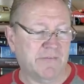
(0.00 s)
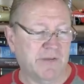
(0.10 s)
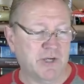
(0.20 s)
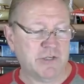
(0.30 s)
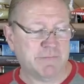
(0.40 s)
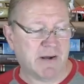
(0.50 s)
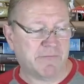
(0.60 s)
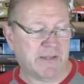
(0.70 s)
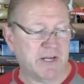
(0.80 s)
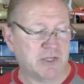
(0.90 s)
additions,
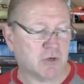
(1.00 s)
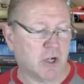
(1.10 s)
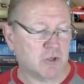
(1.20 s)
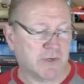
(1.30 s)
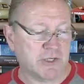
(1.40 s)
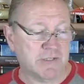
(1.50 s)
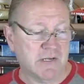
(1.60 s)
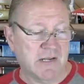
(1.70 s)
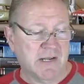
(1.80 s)
modifications, or alterations